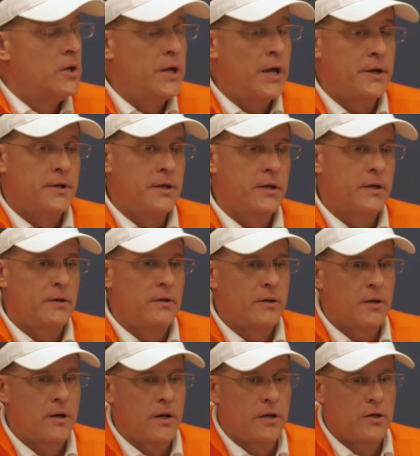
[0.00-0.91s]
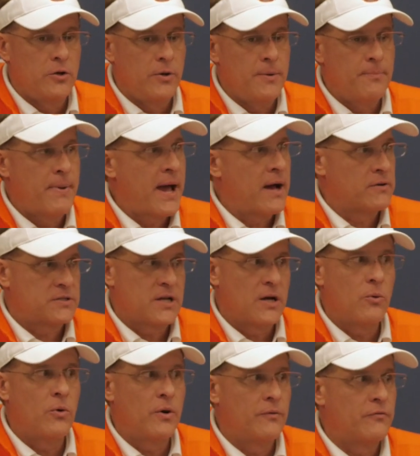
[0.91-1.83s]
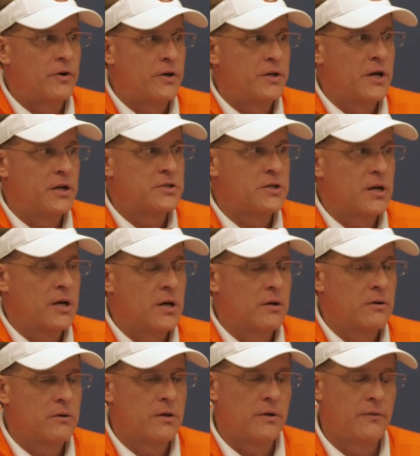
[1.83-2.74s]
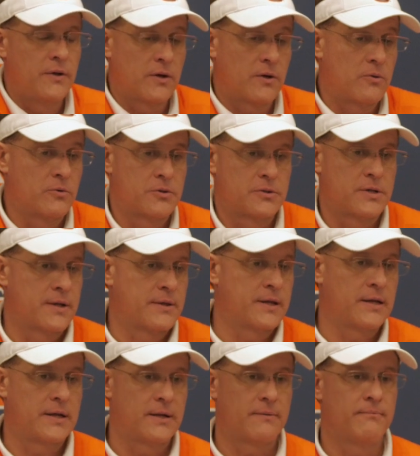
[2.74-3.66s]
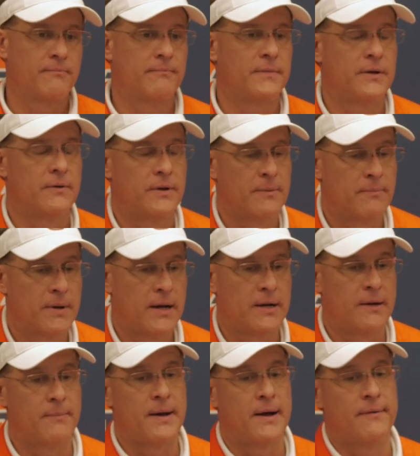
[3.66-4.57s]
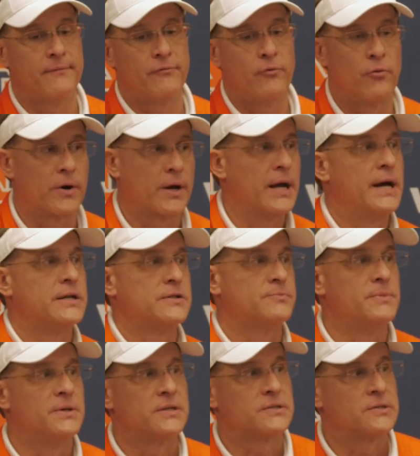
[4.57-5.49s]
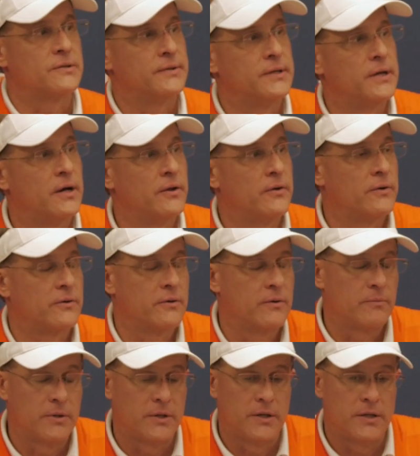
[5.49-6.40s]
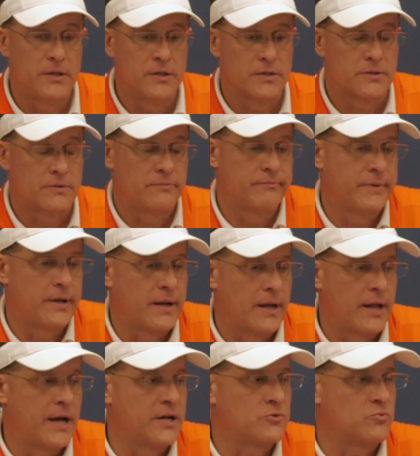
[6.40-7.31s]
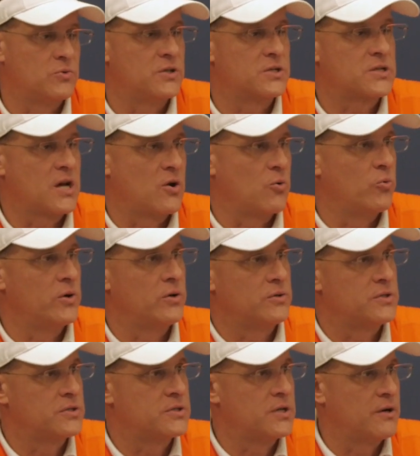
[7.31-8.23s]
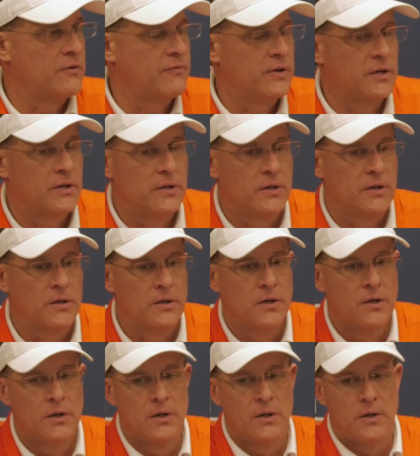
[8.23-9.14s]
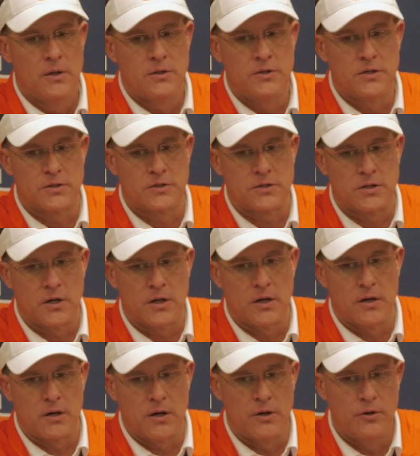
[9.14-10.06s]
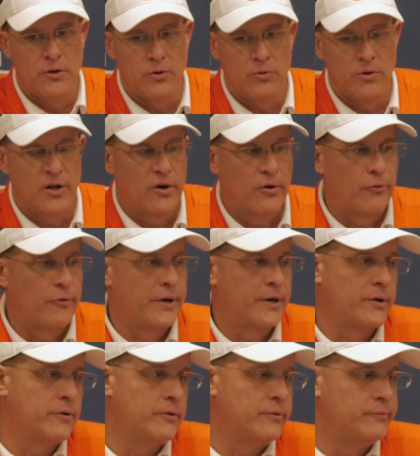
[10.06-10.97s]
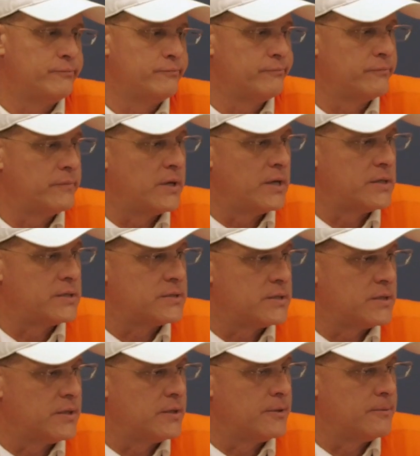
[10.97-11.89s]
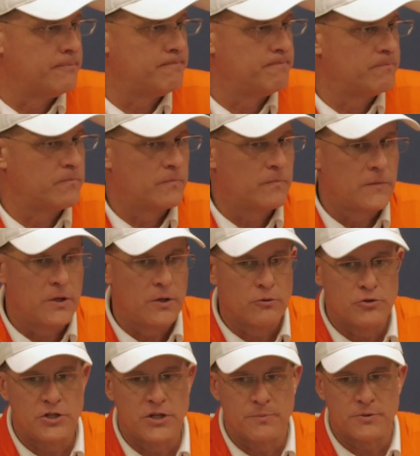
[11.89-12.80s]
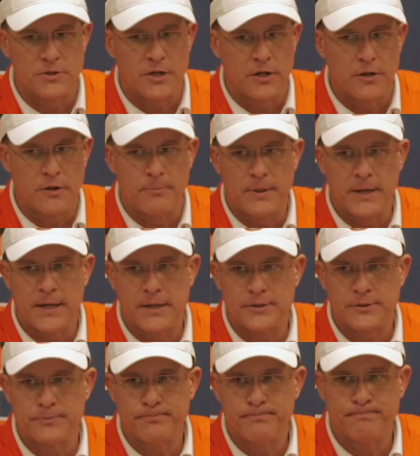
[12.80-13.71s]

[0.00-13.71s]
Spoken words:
Yeah, it did. You know, he bounced that one for a touchdown, and then, of course, I think, you know, he made about four guys miss on the other. I mean, he just, that last one just kind of wheeled himself in, and just a new little wrinkle that, you know, Chip's done in the past.